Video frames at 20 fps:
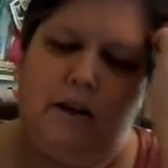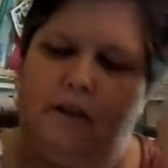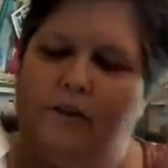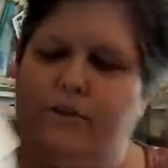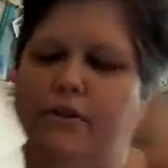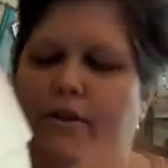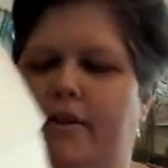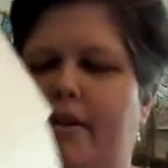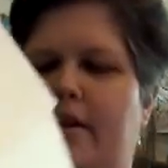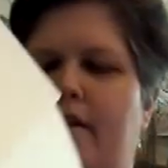
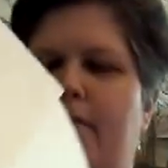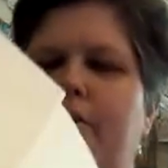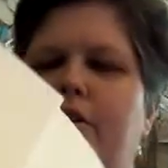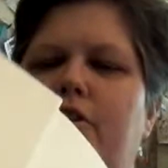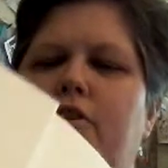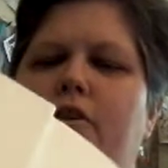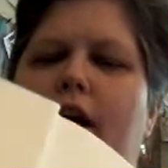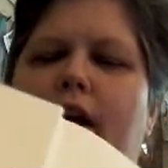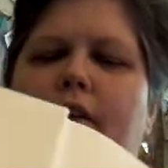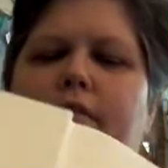So I think I'm going
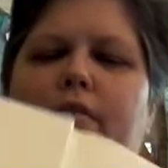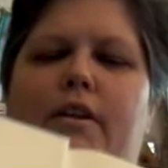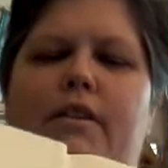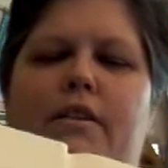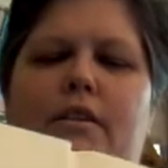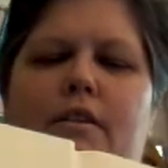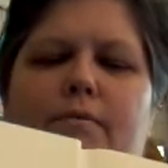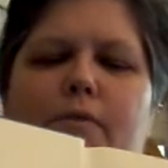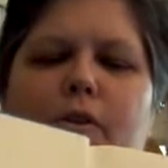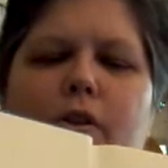to try and run
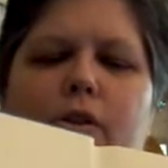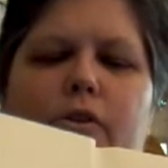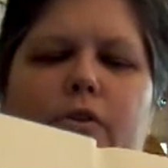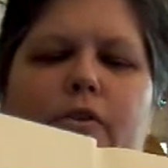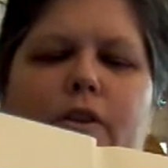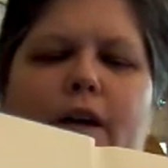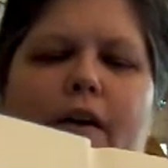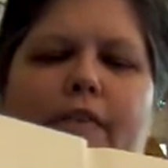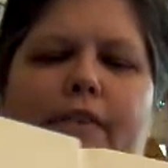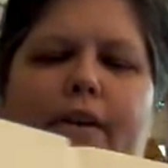some glue
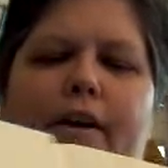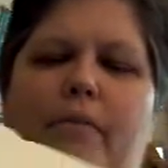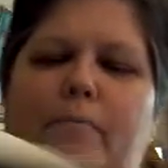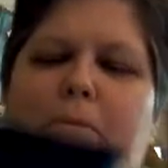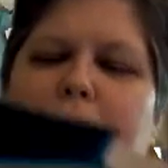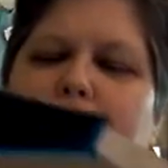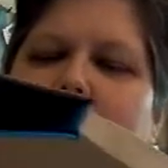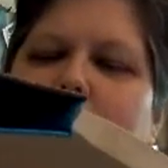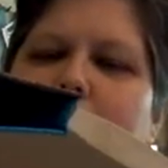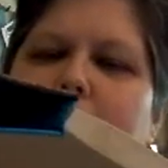down there,
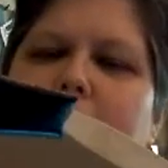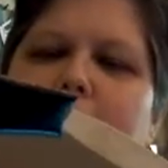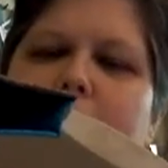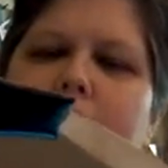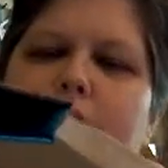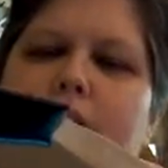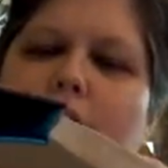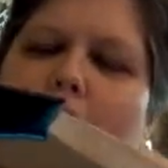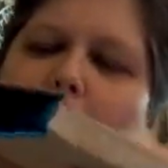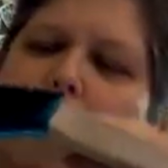because
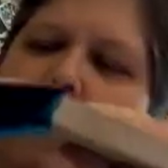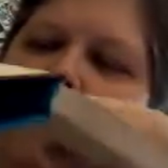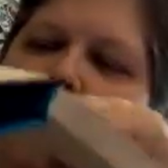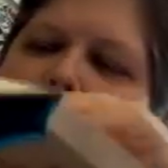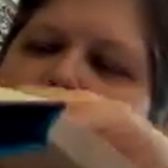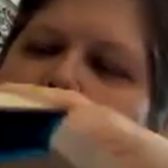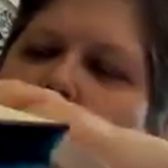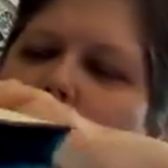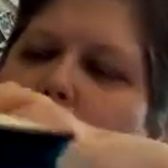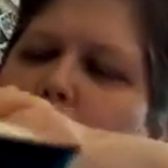
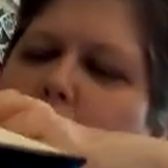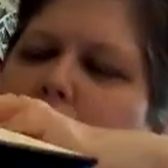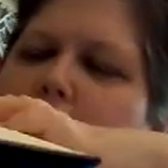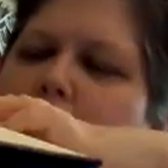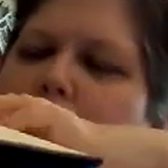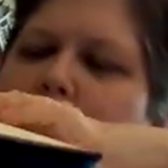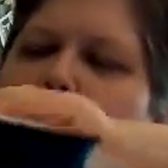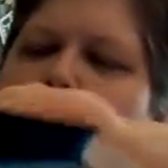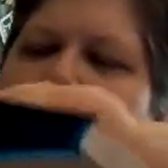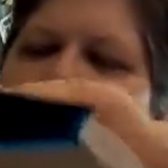a couple
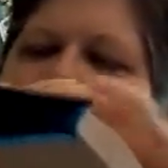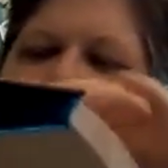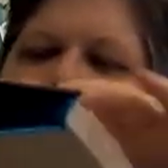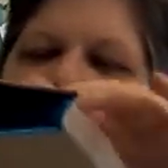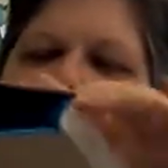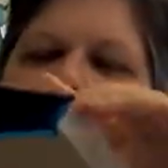times,